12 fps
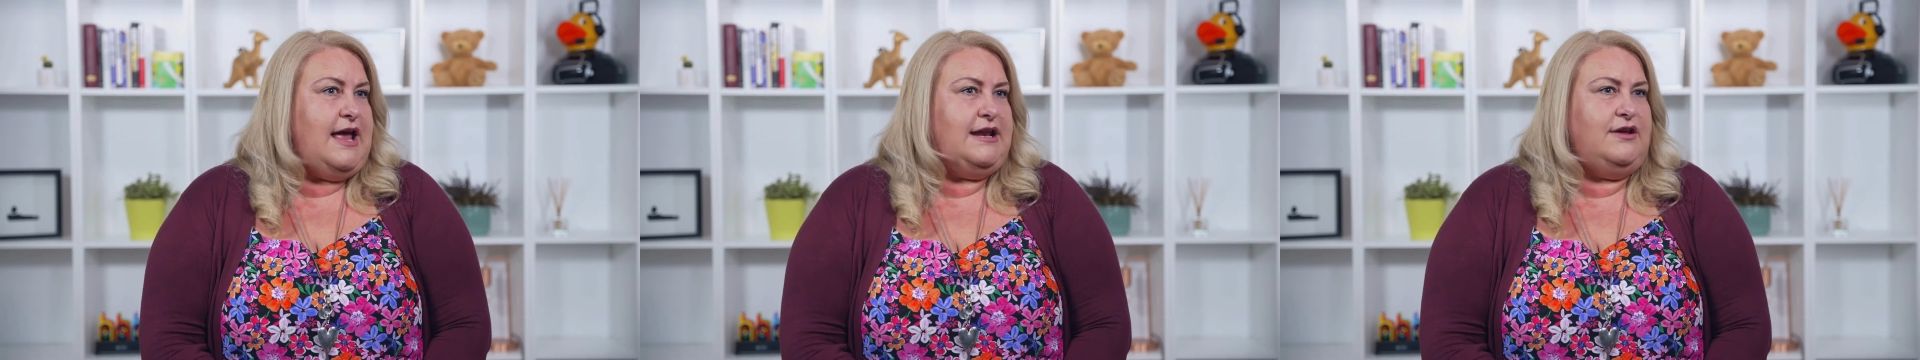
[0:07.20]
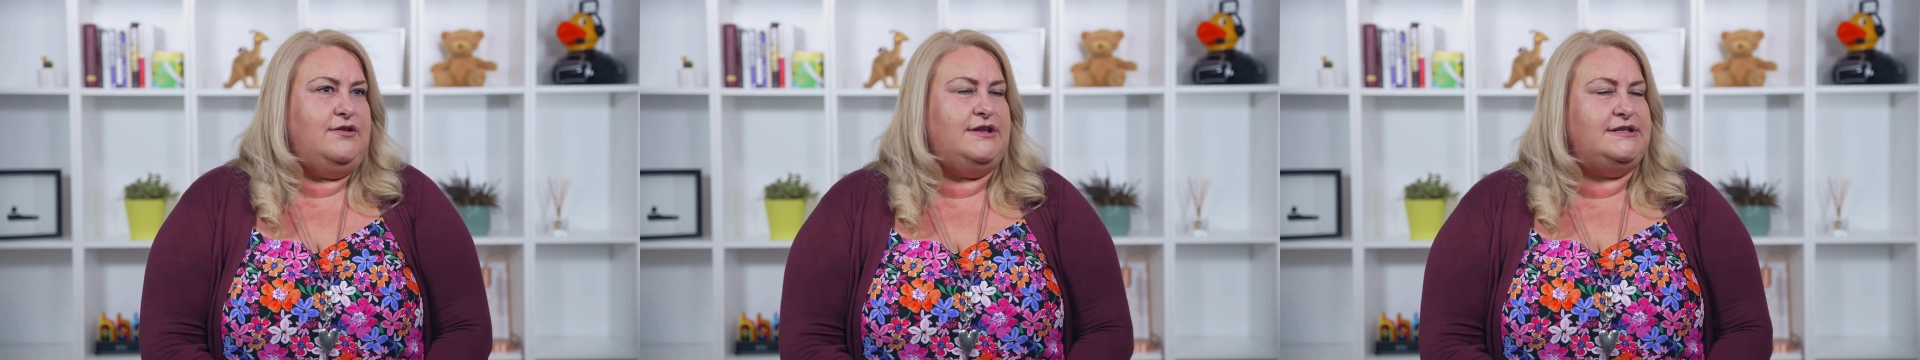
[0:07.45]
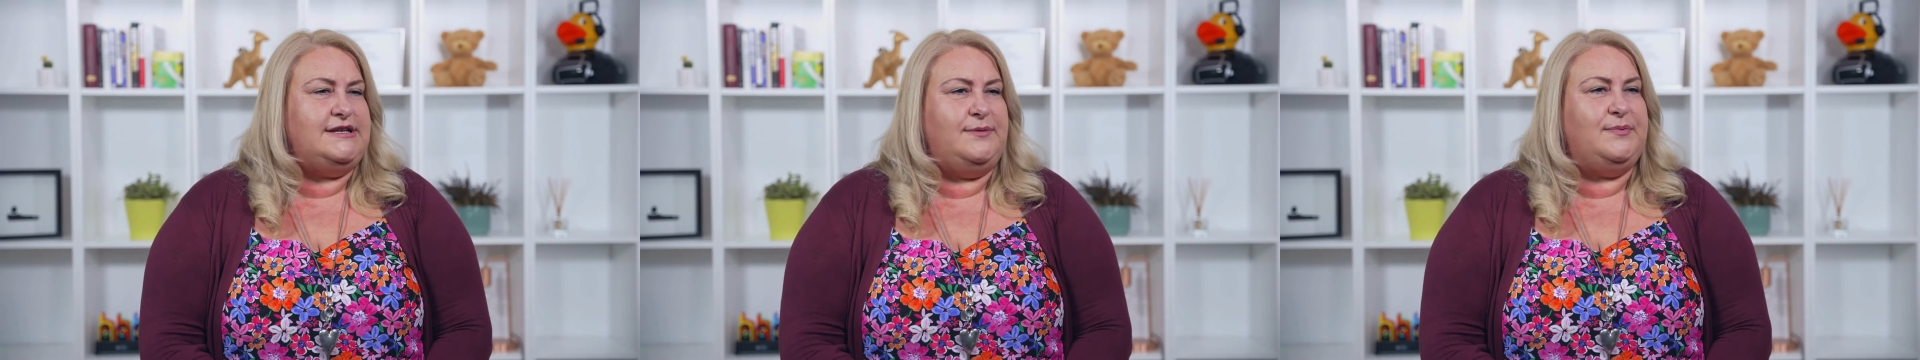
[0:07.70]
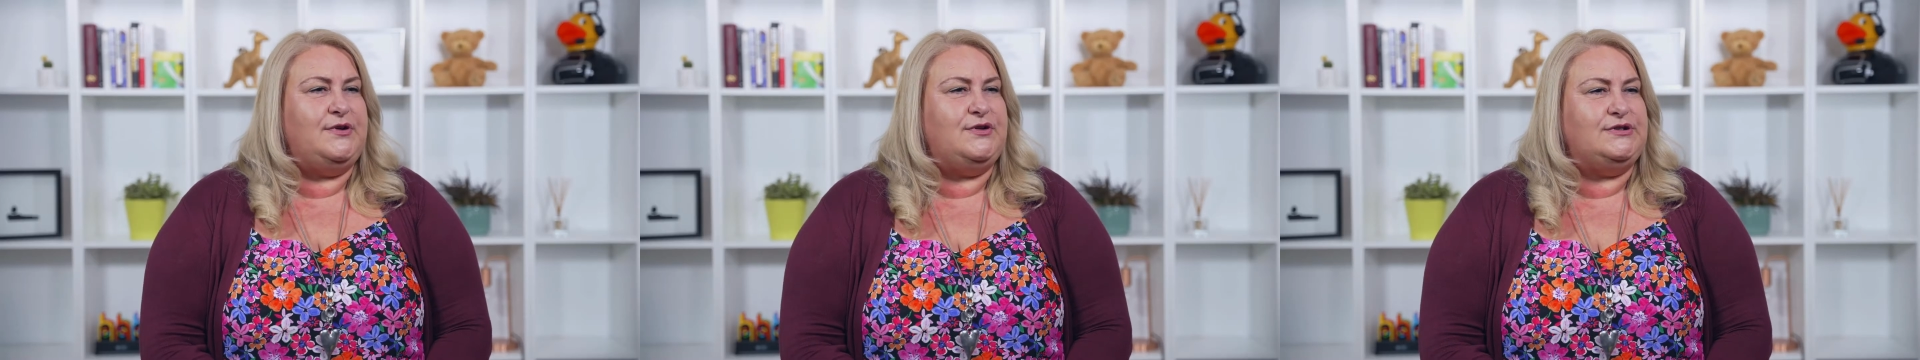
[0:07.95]
any other
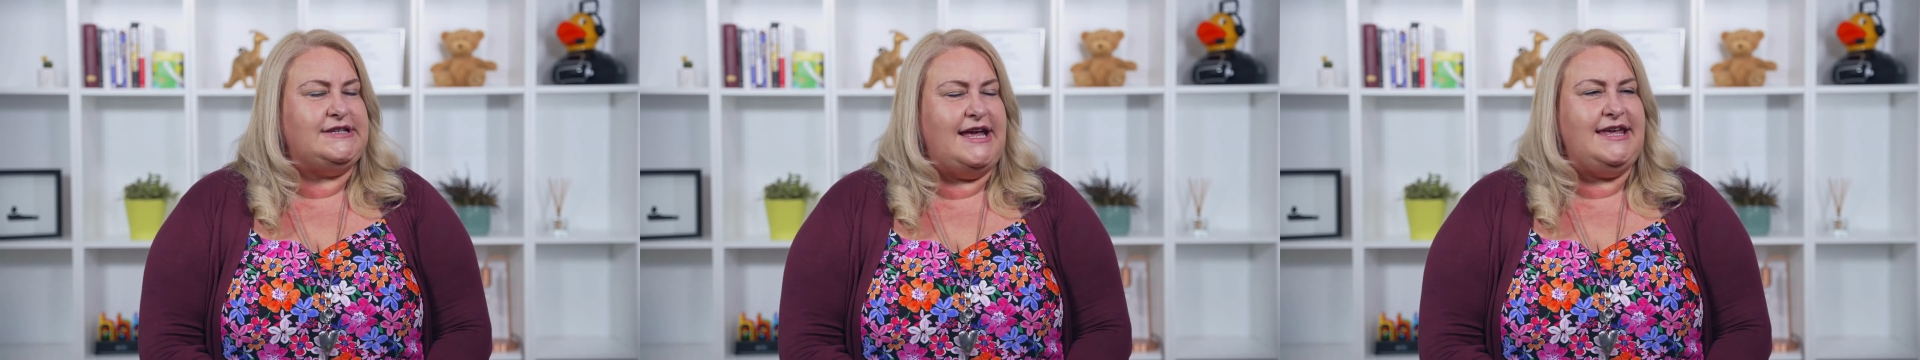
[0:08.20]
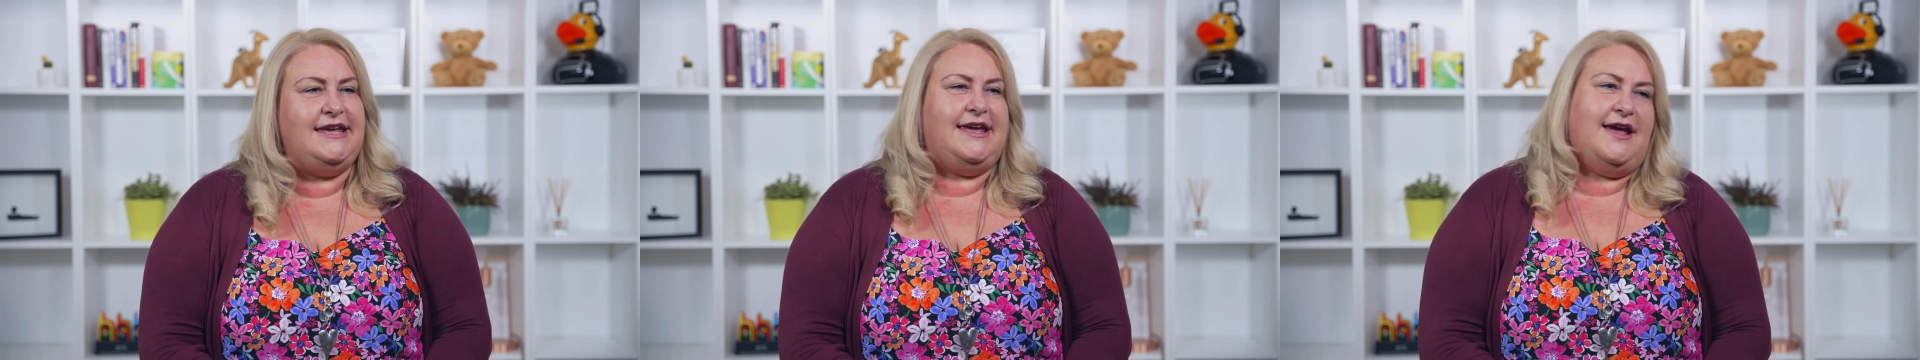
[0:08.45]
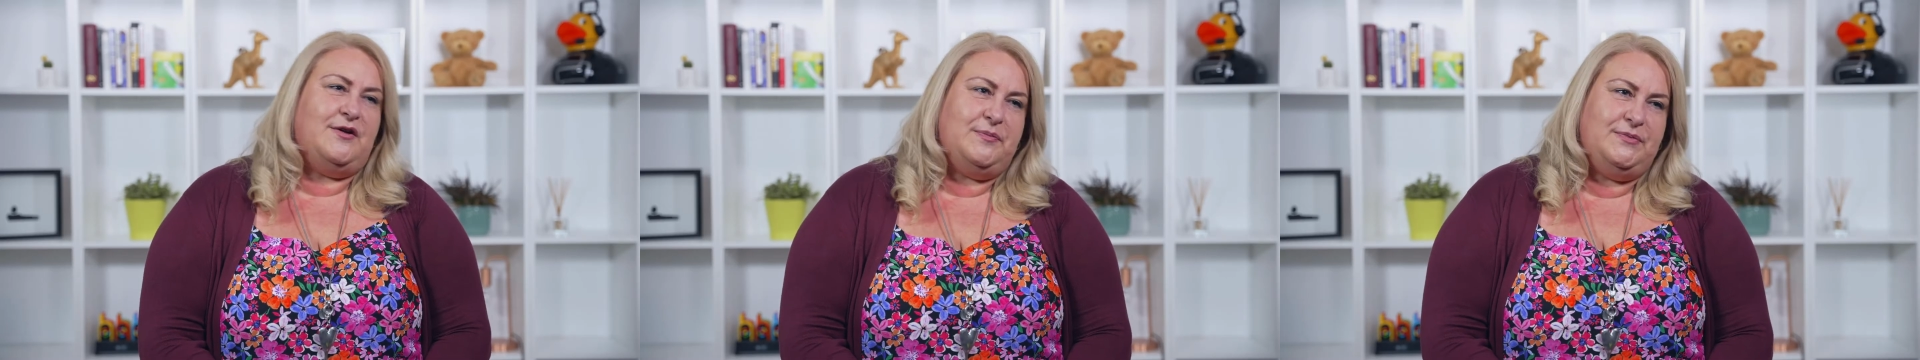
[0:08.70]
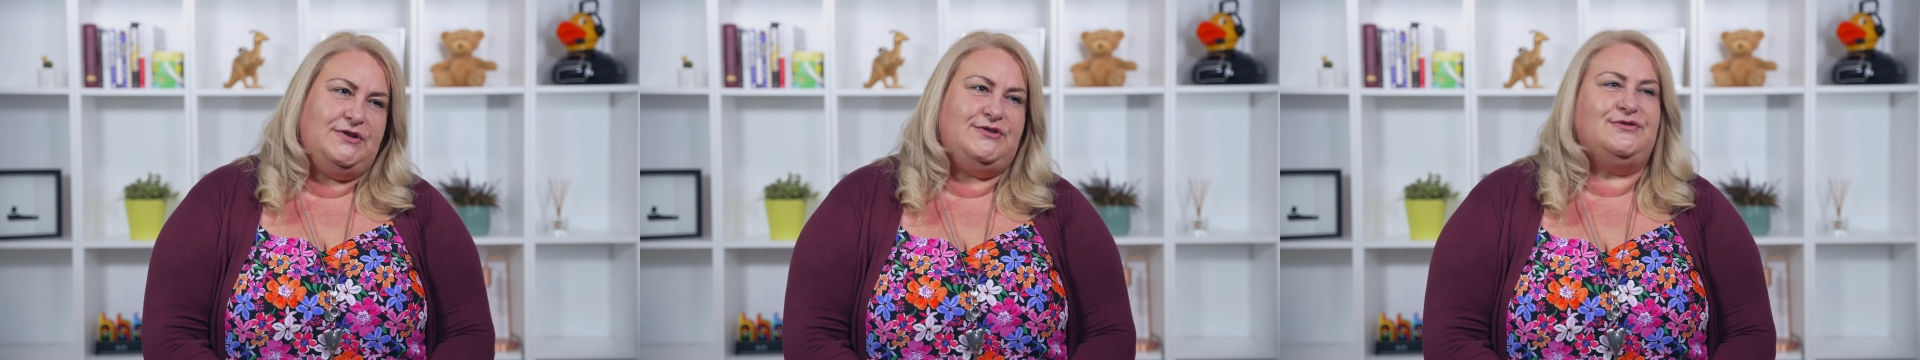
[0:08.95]
typical day. You get up,
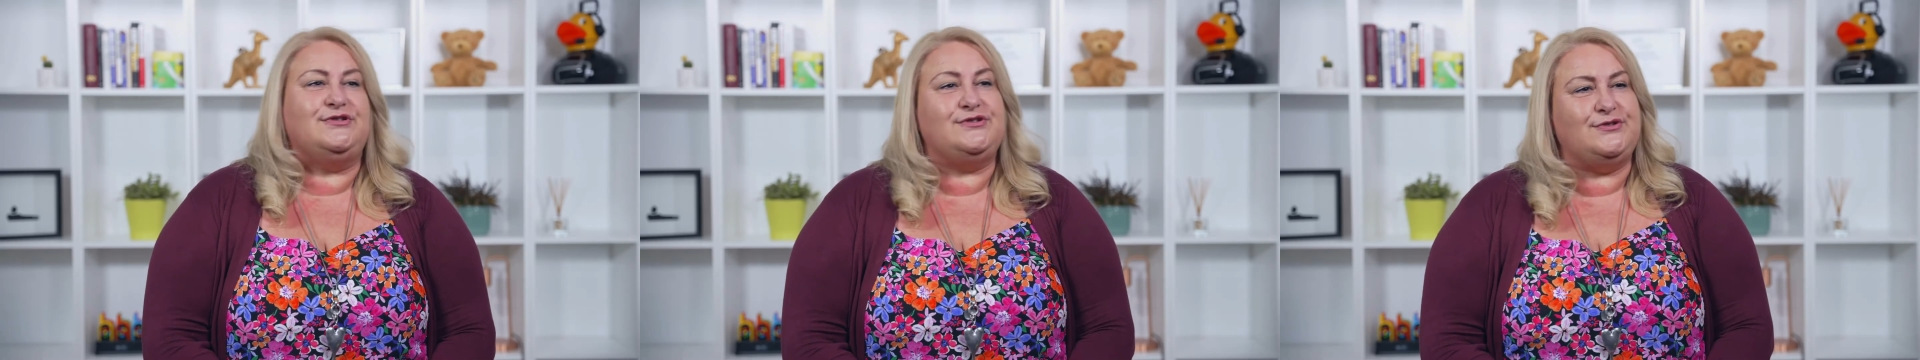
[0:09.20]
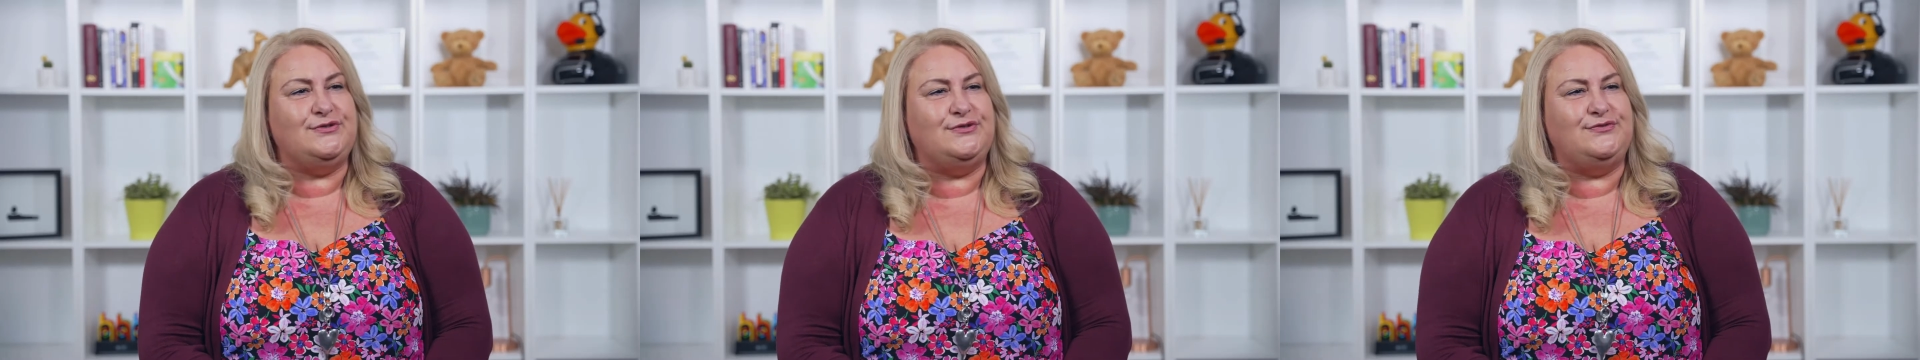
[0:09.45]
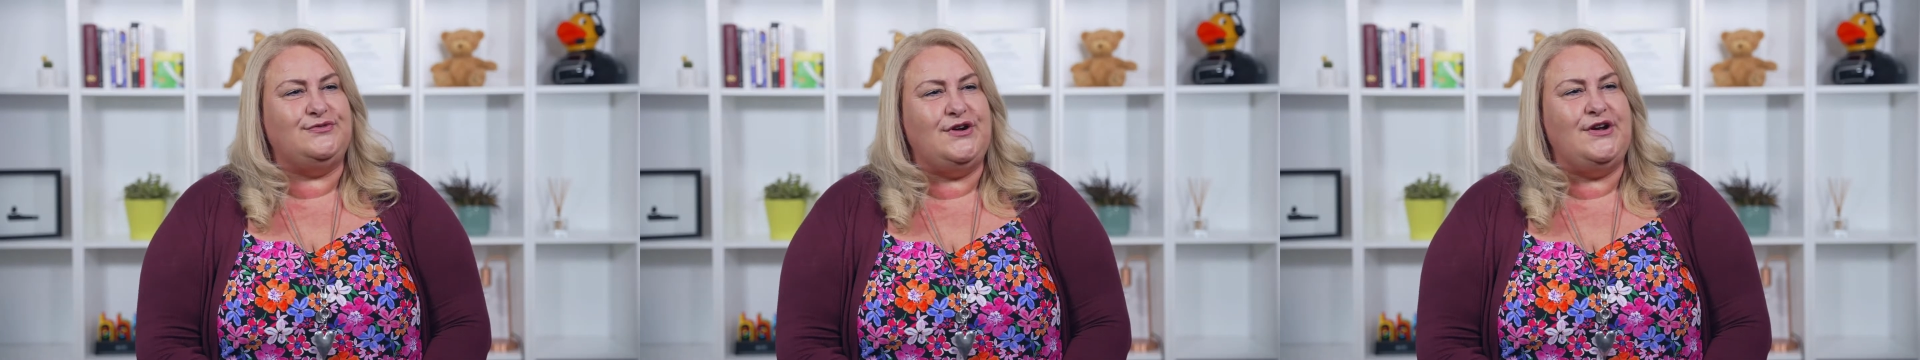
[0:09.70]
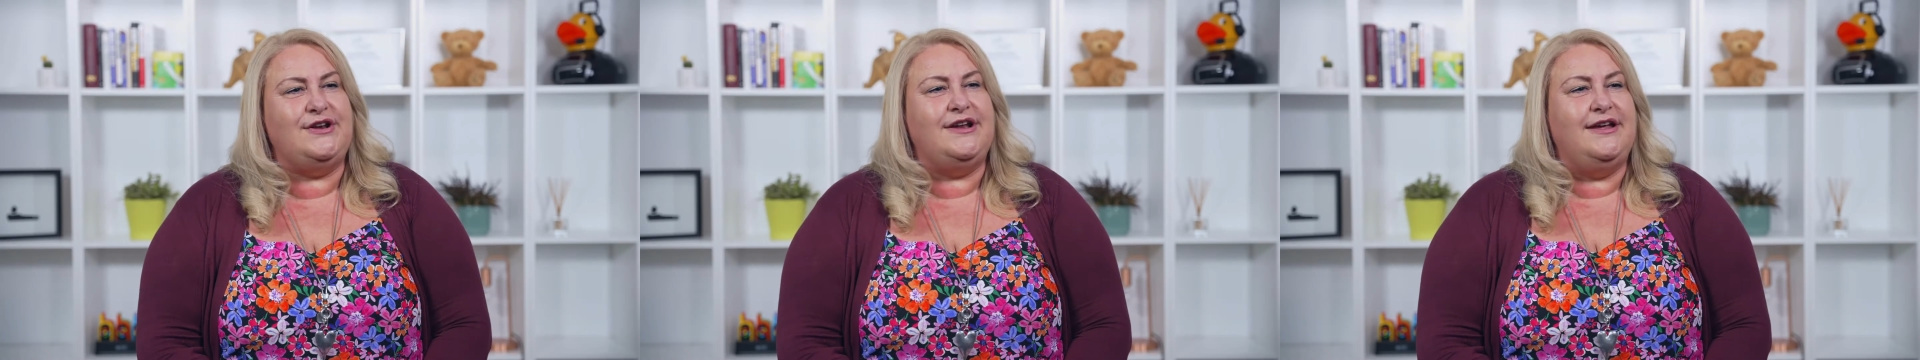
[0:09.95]
you do the school
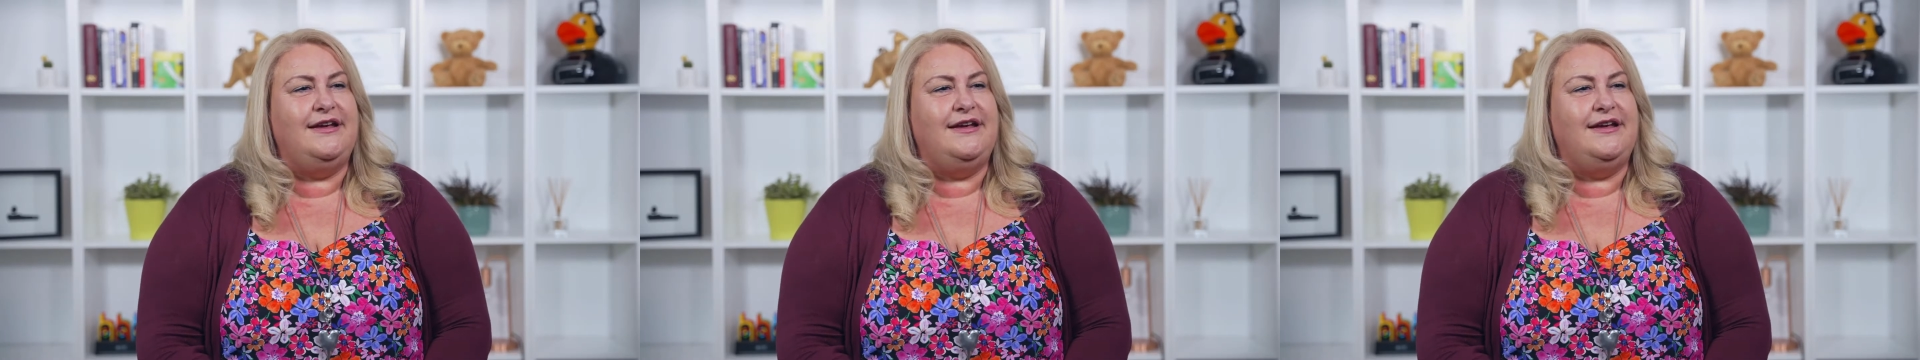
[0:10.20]
run,